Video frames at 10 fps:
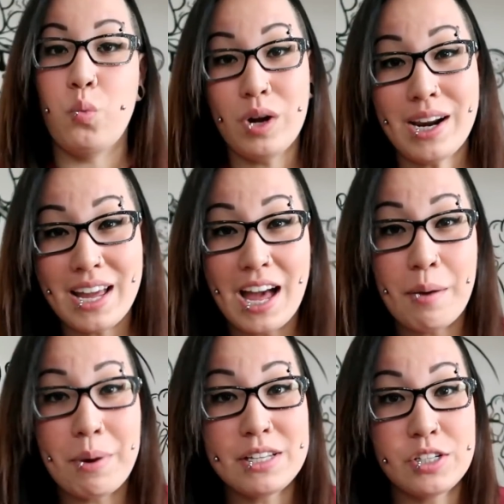When I
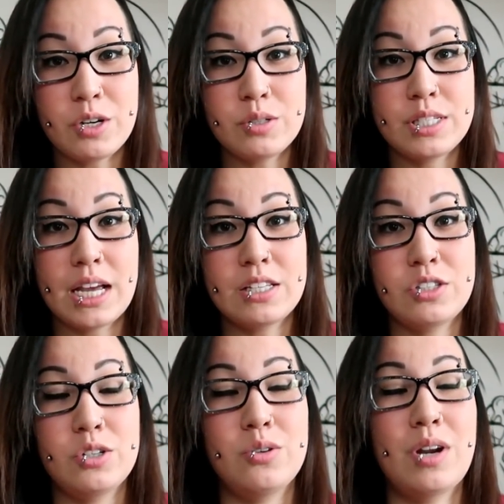got my toes
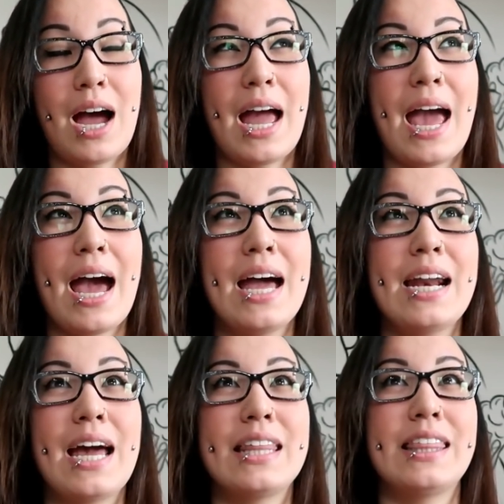tattooed, I
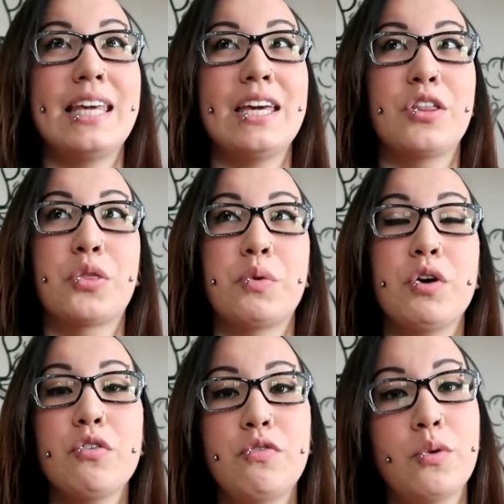had, I think,
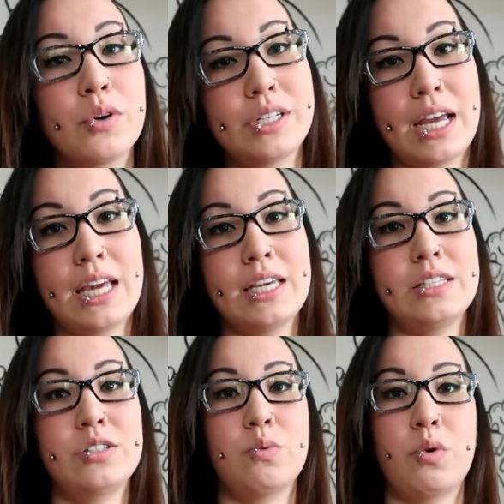3 or 4
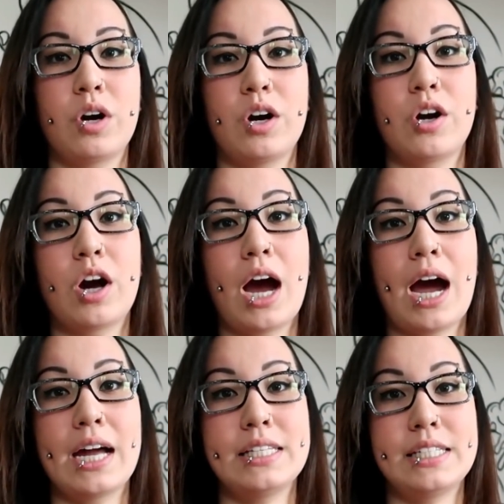days where
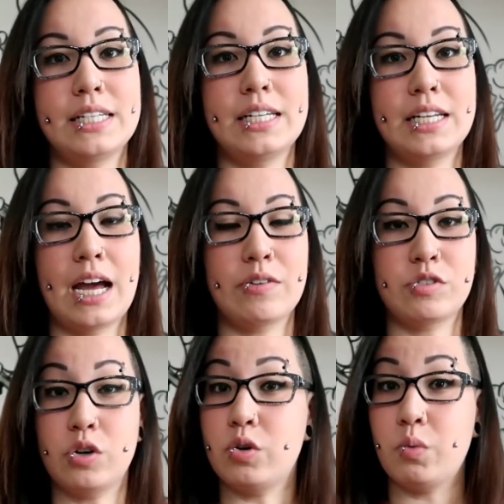I didn't have
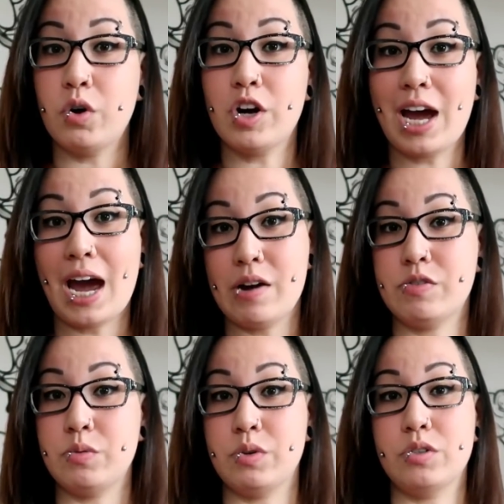to go to work
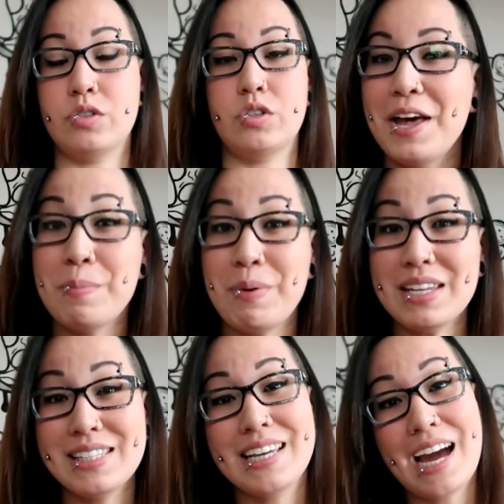afterwards. The
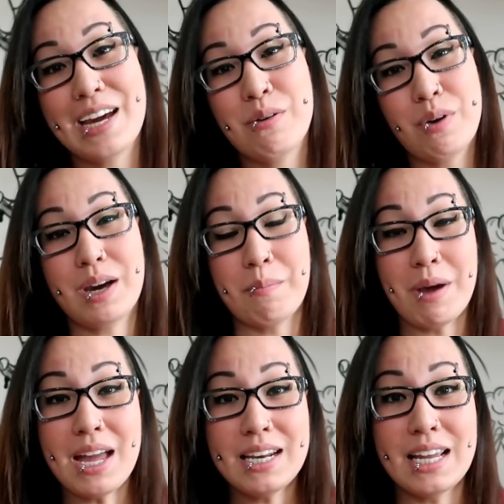best thing I can
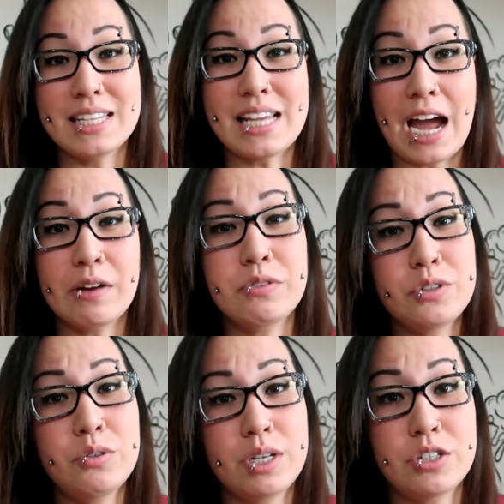recommend is after
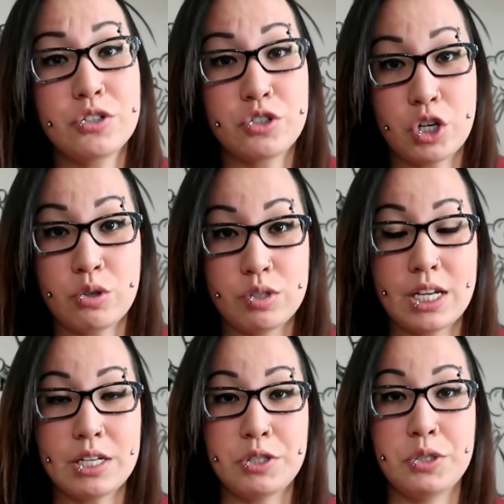you get your toes
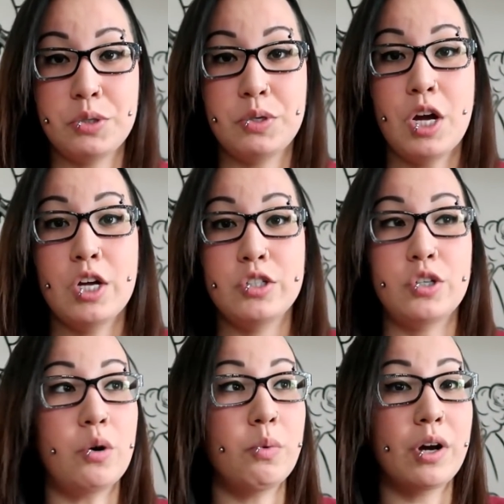tattooed,
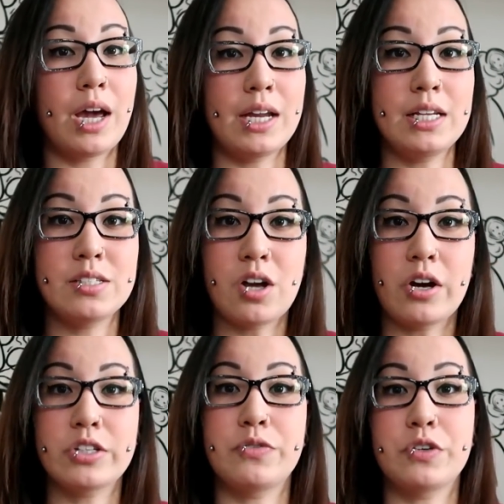don't wear any
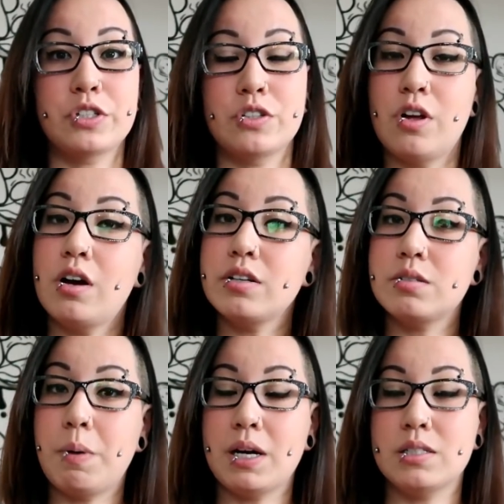socks for as long
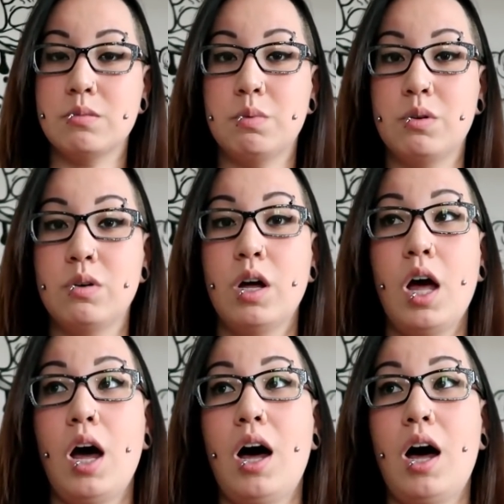as possible.